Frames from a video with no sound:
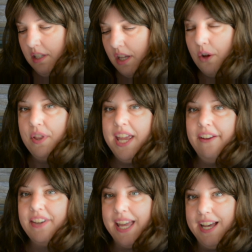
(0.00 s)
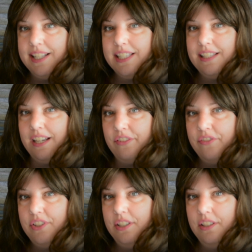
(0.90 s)
Oh, they have cat stuff
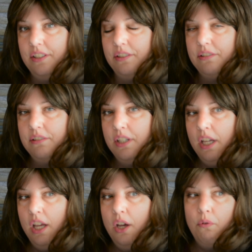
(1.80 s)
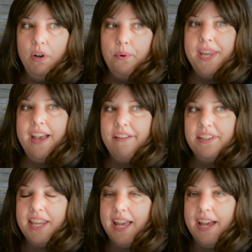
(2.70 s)
too. Well, we have a
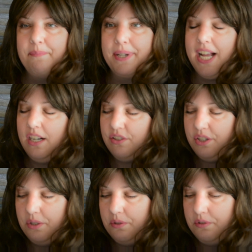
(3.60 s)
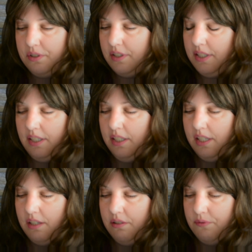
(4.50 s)
cat, but I don't know,
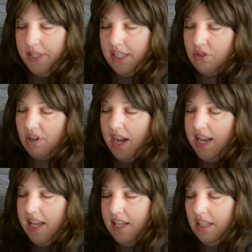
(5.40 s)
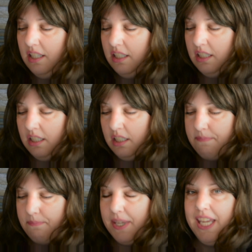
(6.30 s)
we could try it.
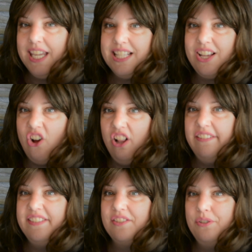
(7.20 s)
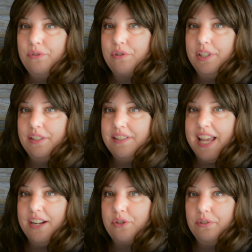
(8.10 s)
He gets all of his nutrients
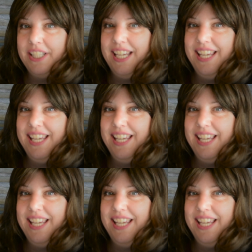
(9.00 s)
naturally.